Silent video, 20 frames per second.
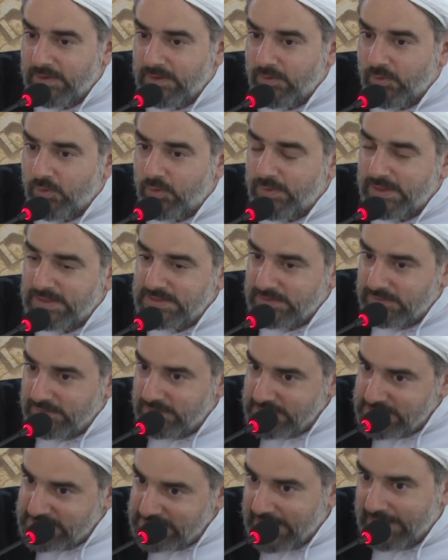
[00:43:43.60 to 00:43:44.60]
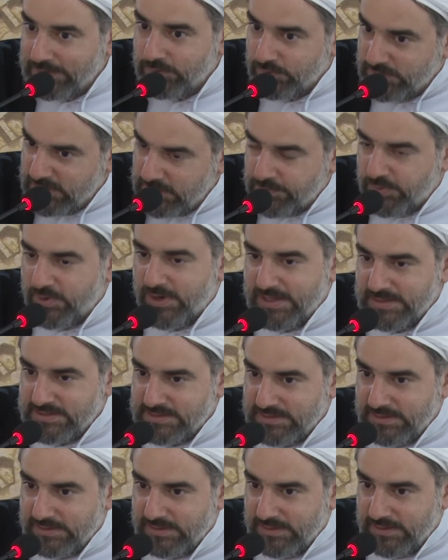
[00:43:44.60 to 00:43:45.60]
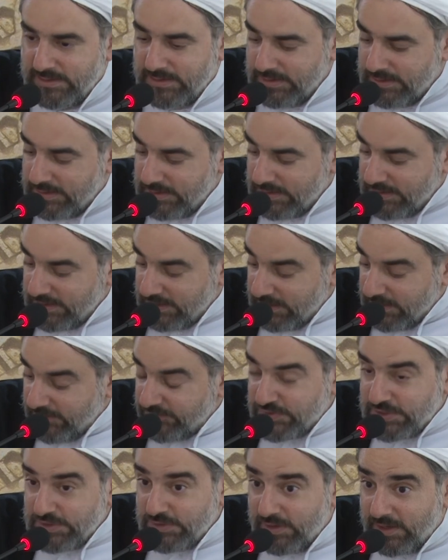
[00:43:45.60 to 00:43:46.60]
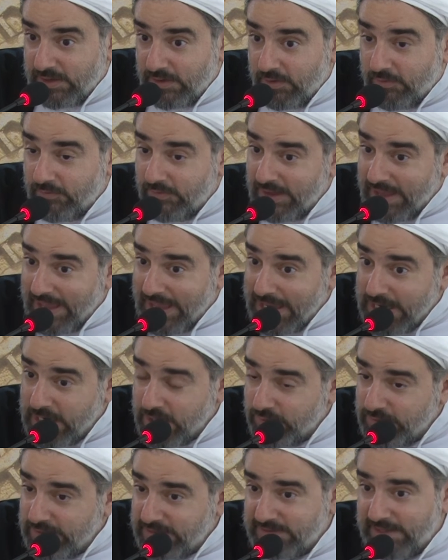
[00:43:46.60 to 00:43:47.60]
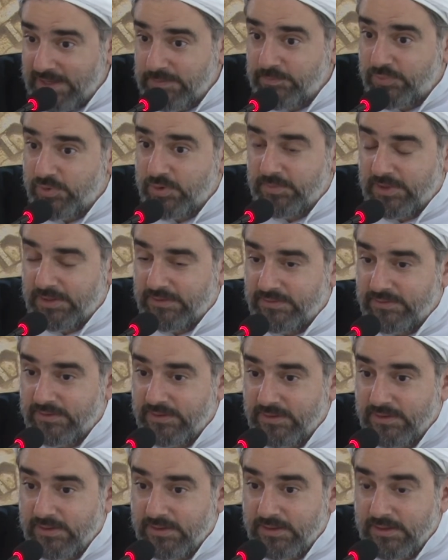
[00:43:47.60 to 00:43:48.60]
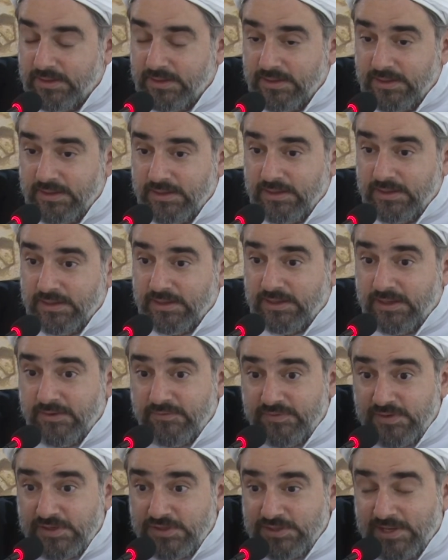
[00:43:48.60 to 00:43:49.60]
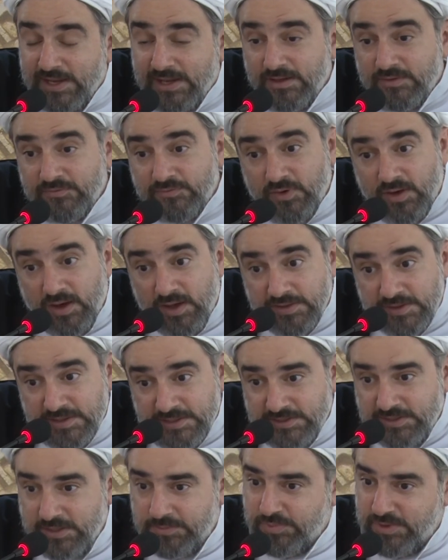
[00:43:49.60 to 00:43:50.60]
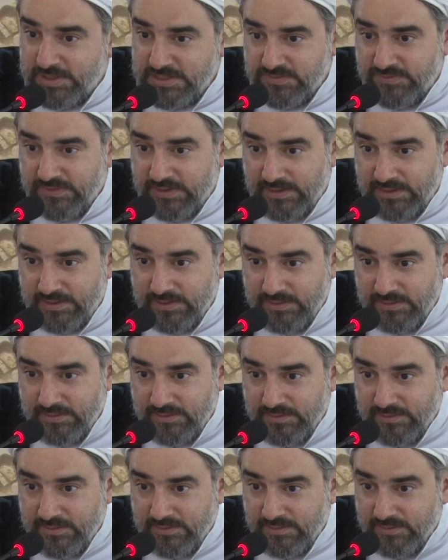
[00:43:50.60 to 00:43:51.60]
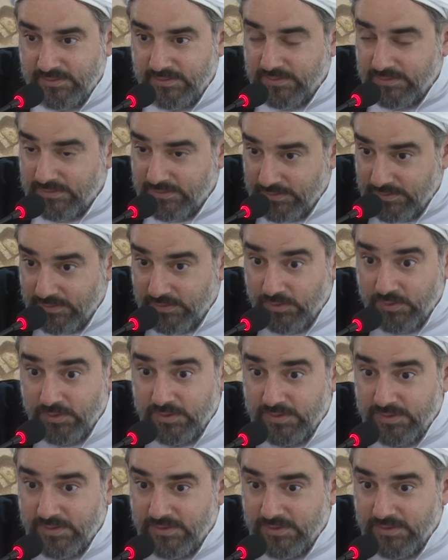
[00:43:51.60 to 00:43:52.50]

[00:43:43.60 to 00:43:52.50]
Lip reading: always sad or depressed, if she's of an angry temperament, give the child for others to breastfeed. Look,